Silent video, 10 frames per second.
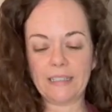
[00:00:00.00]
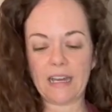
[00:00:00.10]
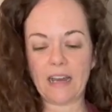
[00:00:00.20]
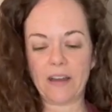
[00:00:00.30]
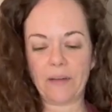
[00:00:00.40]

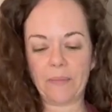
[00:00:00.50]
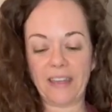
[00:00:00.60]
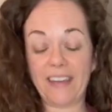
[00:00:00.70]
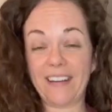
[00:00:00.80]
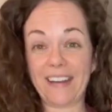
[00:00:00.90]
Um,
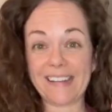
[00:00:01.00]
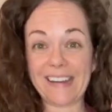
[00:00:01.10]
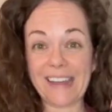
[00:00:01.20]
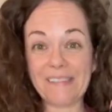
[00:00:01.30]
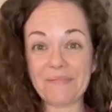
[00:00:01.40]
he had a
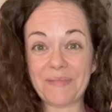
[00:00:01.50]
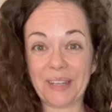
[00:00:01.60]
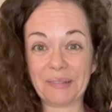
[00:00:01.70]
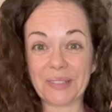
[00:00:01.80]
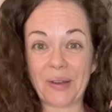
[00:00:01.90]
nickname and
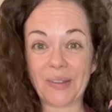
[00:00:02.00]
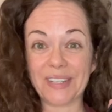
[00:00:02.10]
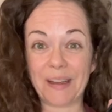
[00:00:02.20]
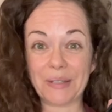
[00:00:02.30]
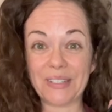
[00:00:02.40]
it was called
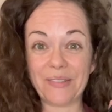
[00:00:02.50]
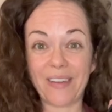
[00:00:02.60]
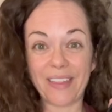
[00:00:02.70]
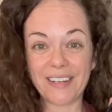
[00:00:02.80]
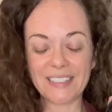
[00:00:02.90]
Tommy Two
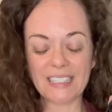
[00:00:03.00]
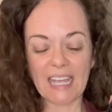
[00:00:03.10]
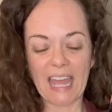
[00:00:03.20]
Feathers.